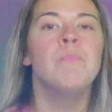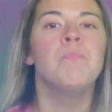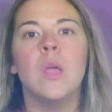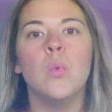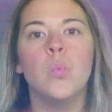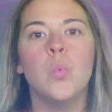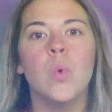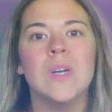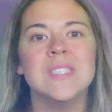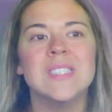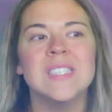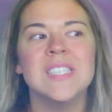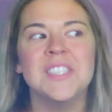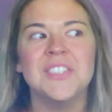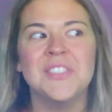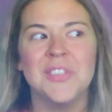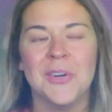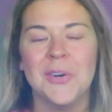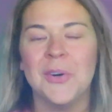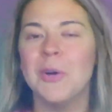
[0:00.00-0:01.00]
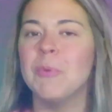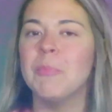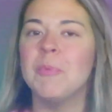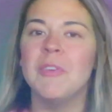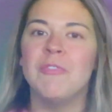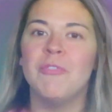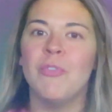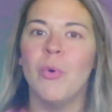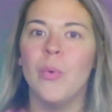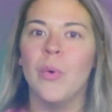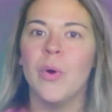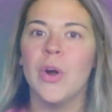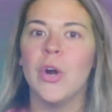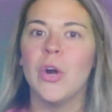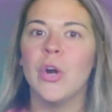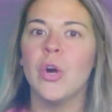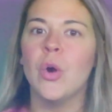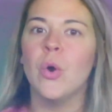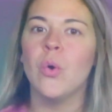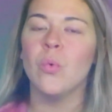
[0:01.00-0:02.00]
It wasn't long
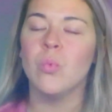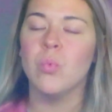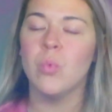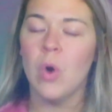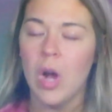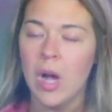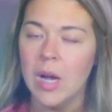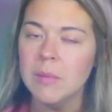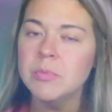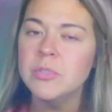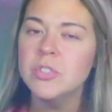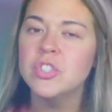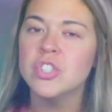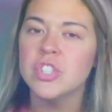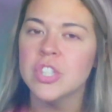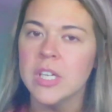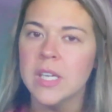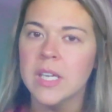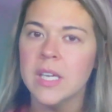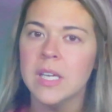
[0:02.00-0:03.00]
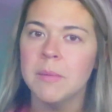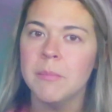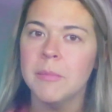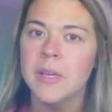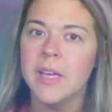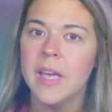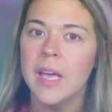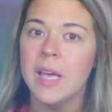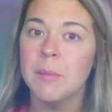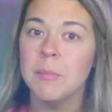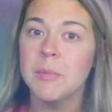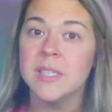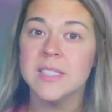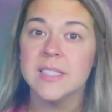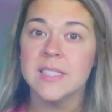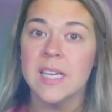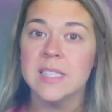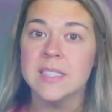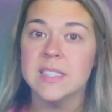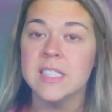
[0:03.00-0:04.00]
before Rob's drinking became
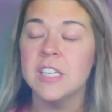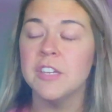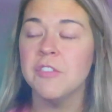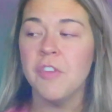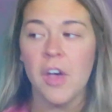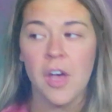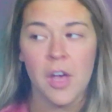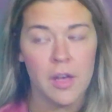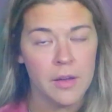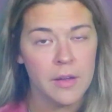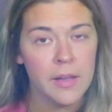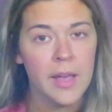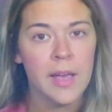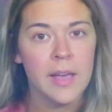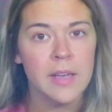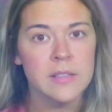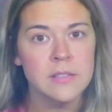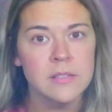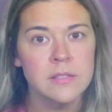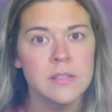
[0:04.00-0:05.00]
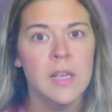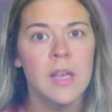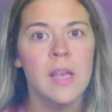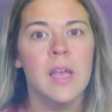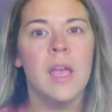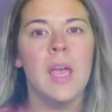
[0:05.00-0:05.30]
excessive again,